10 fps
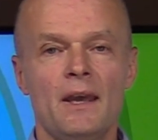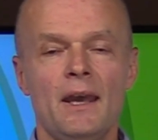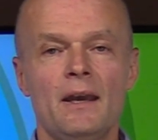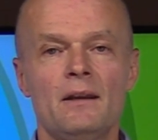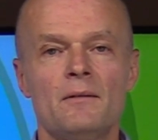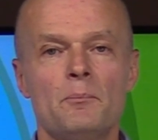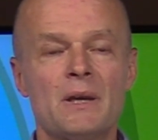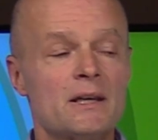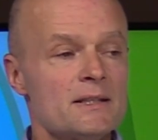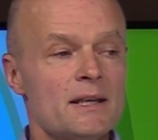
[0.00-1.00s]
And
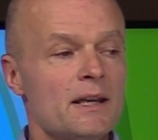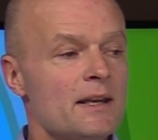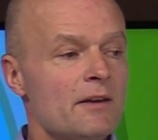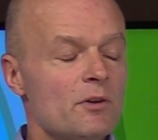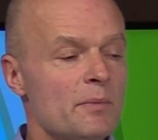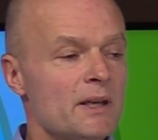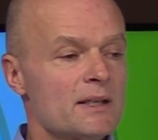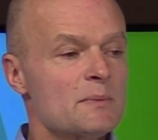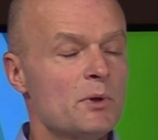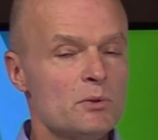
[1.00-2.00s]
because I had never been
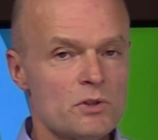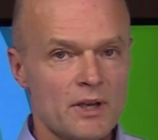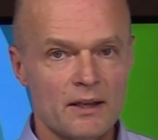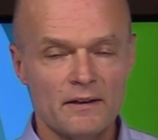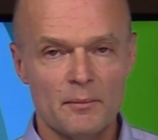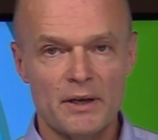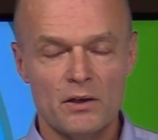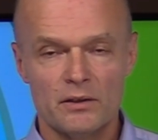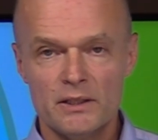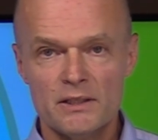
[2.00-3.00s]
exposed to
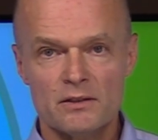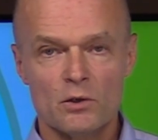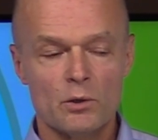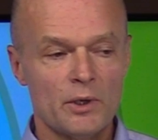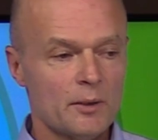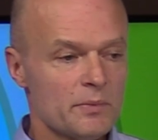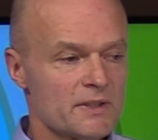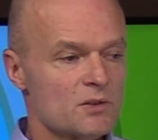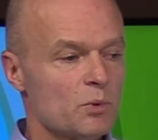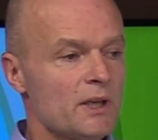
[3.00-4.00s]
antibiotics growing up
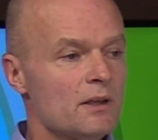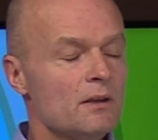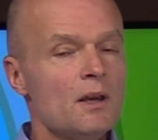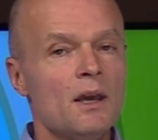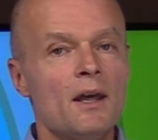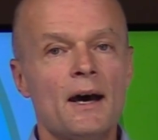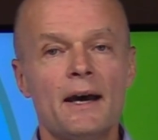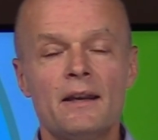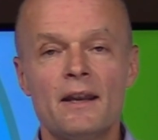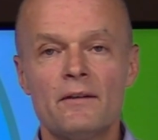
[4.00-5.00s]
in Sweden,
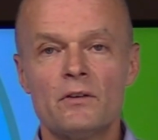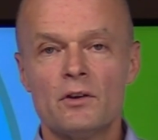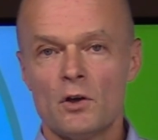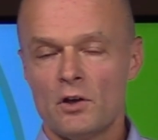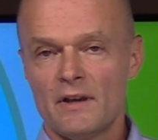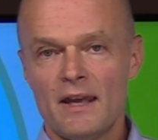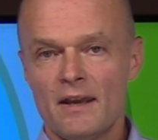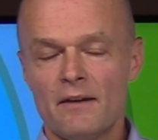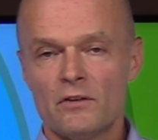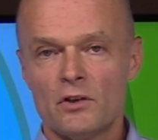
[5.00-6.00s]
I had never,
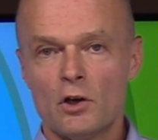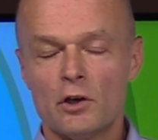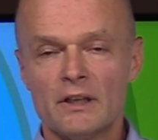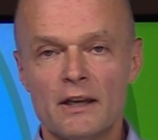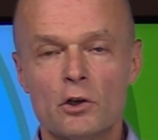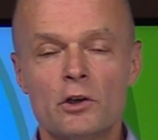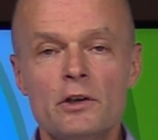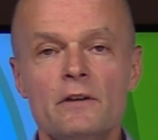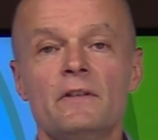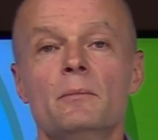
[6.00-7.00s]
ever hardly
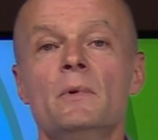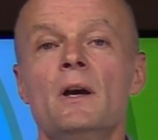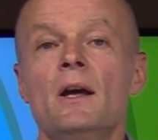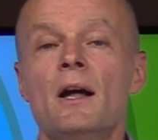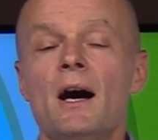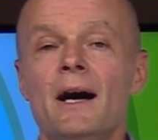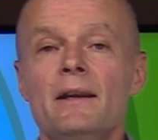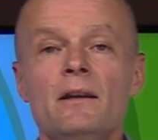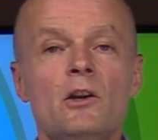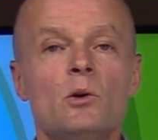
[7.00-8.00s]
heard of them. I
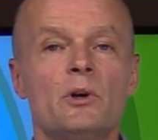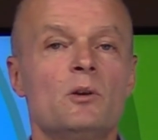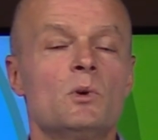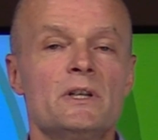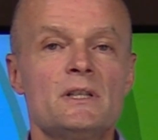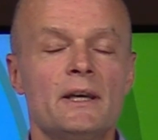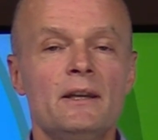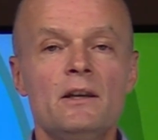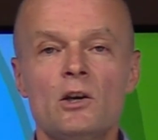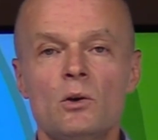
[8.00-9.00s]
didn't know what it was. I
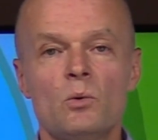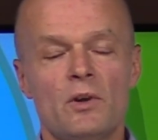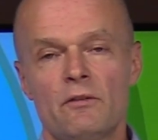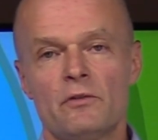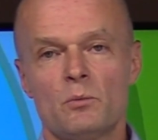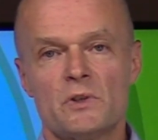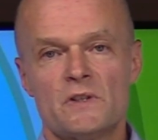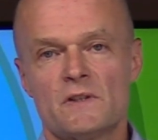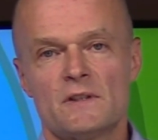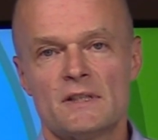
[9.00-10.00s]
didn't know if it
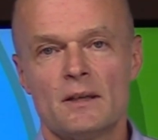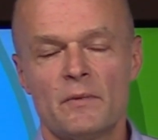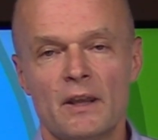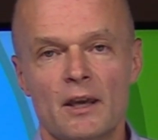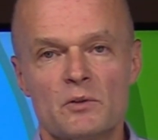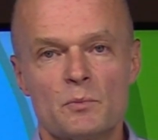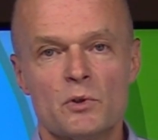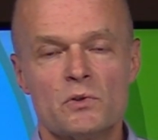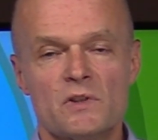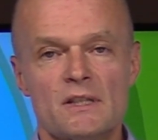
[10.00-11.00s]
was something I was
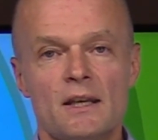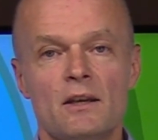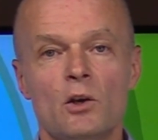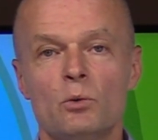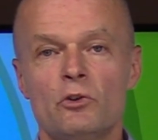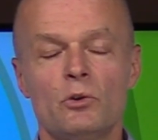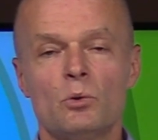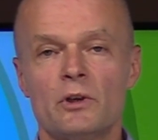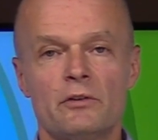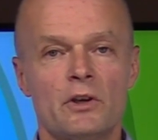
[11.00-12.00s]
supposed to say no
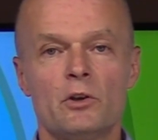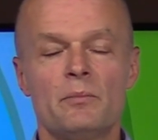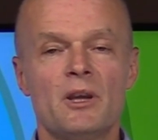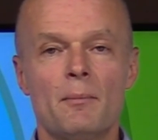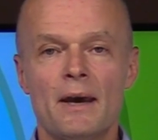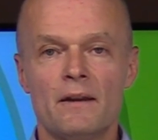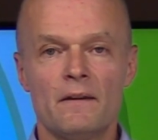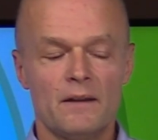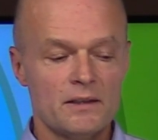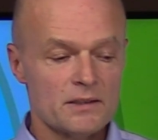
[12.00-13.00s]
to or if it could be a bad
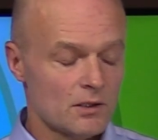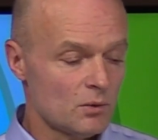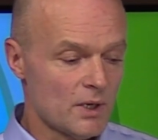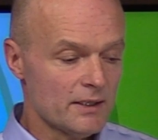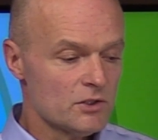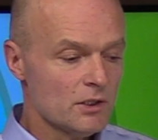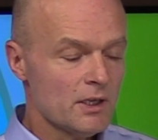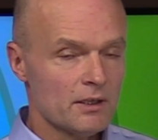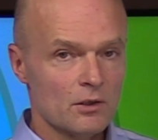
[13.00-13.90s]
thing. So I took it.